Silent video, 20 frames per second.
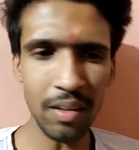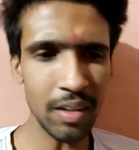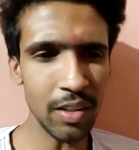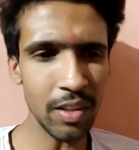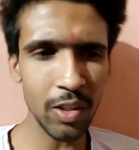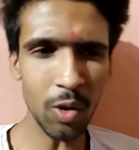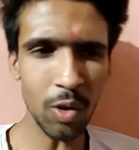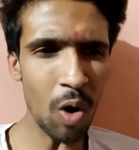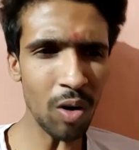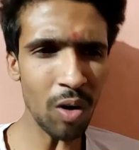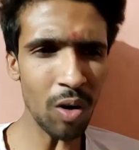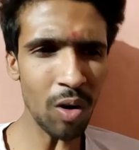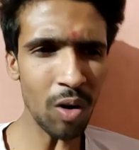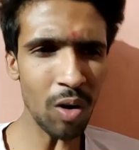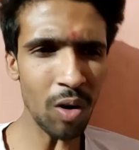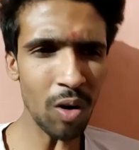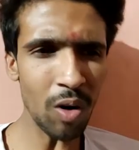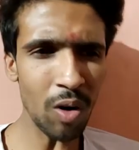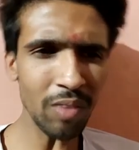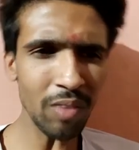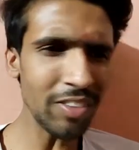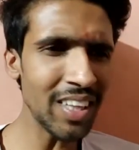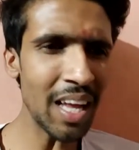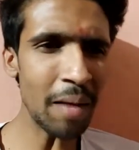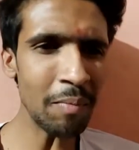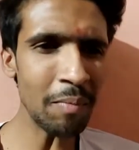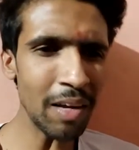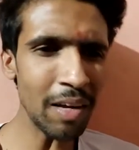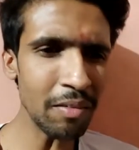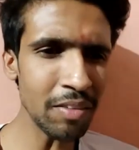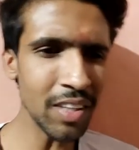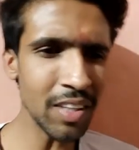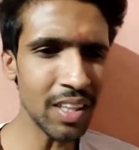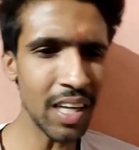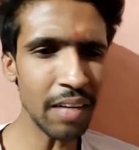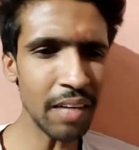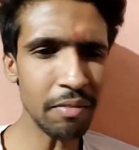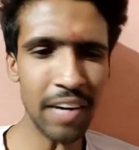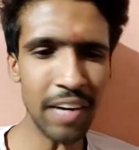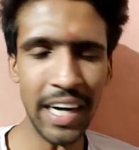talk with them like with
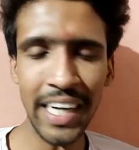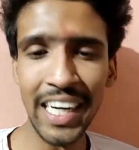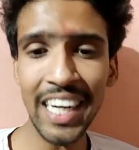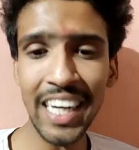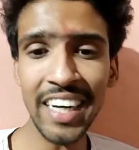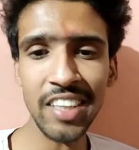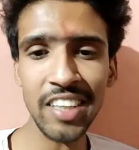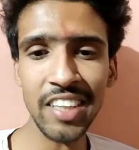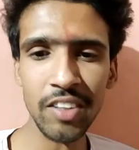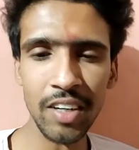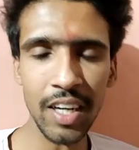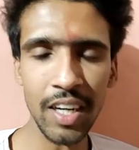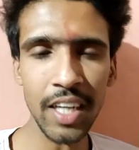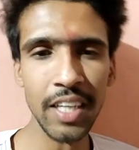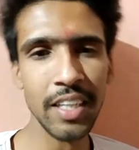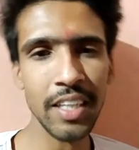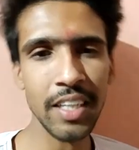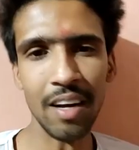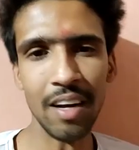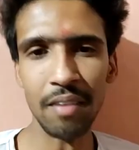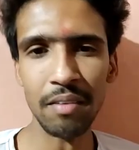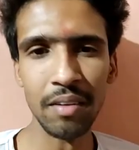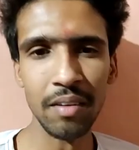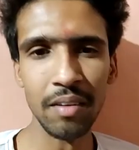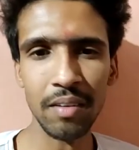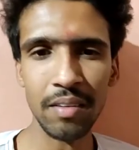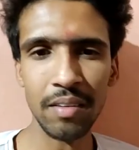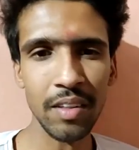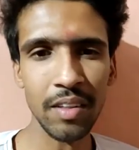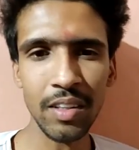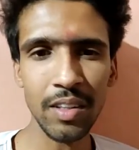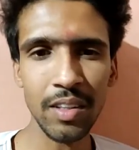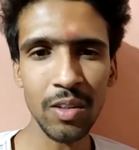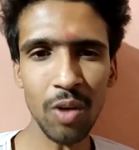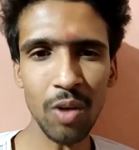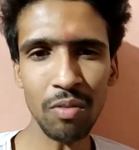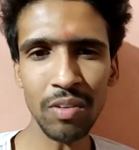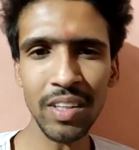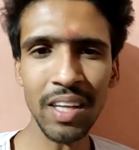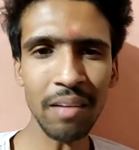like friendly nature, like yeah, talk
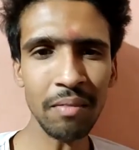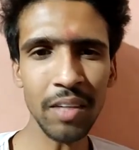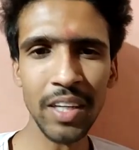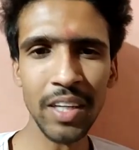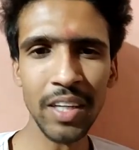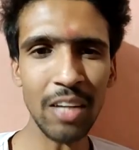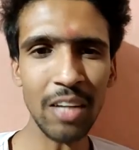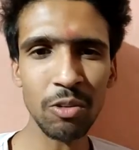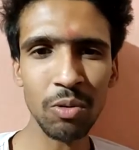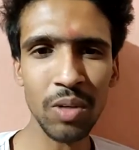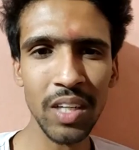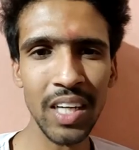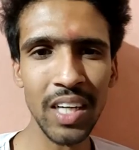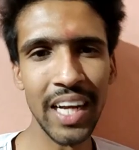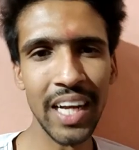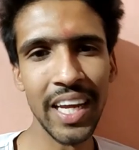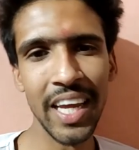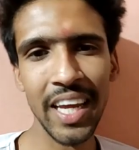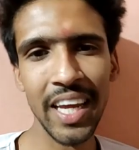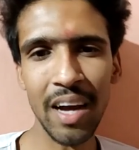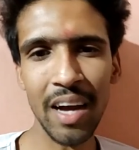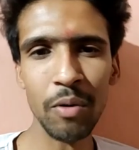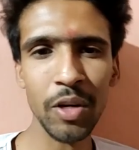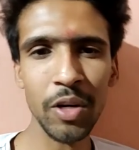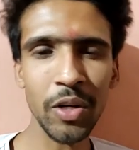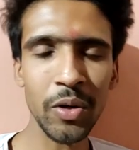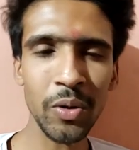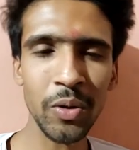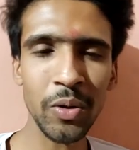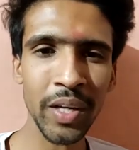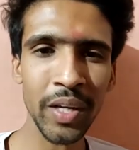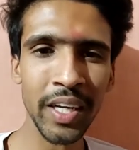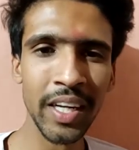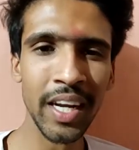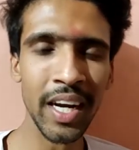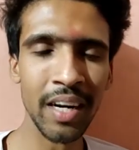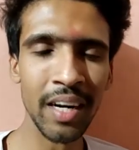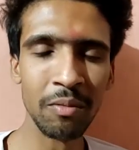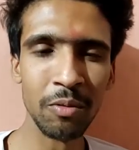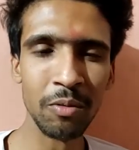with them casually, like hey, how are you doing
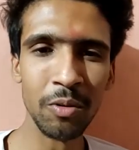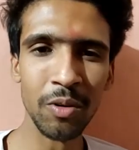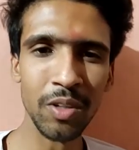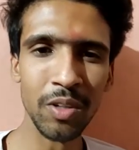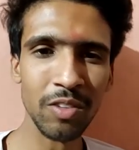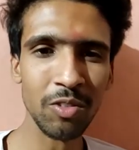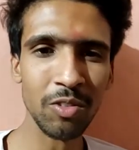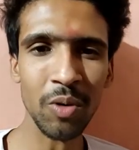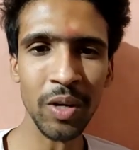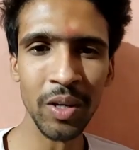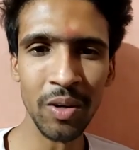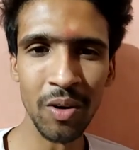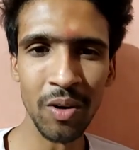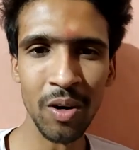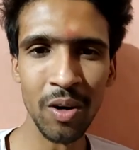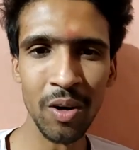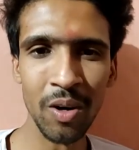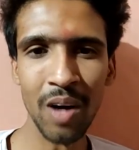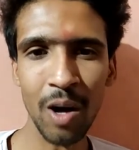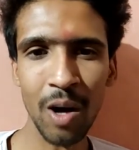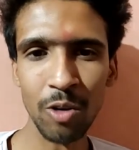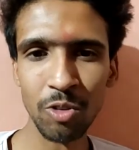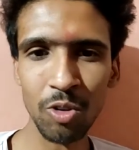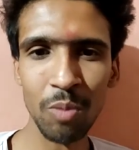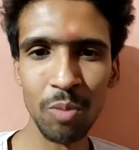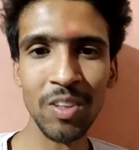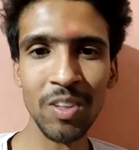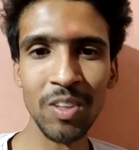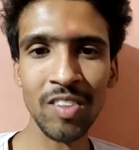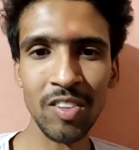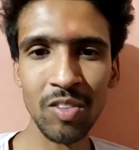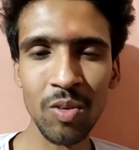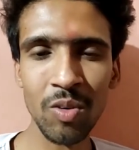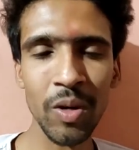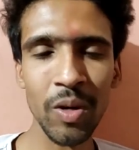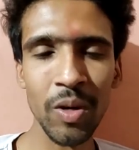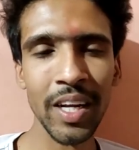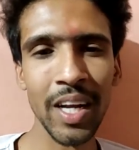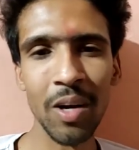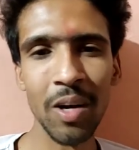and what's going on, how's your business
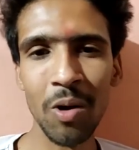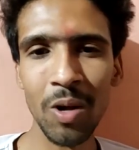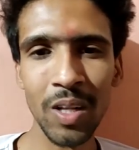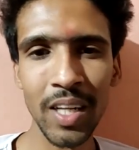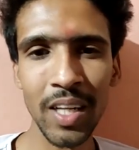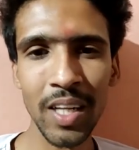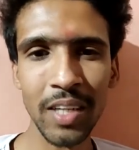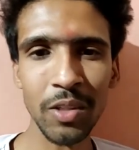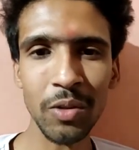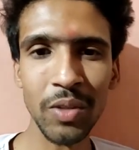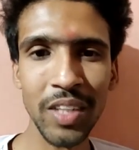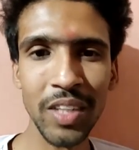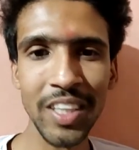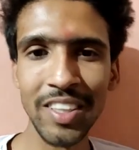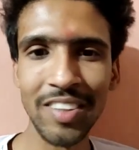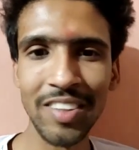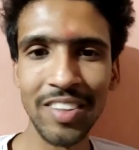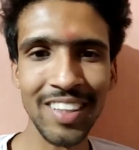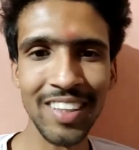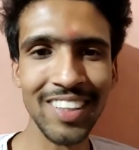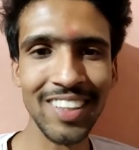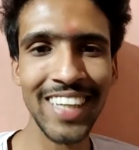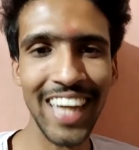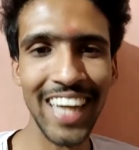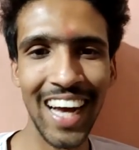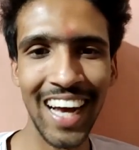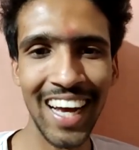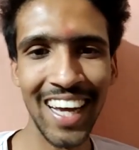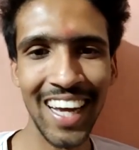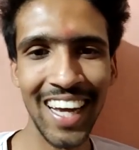going and all that you teach us. Yeah.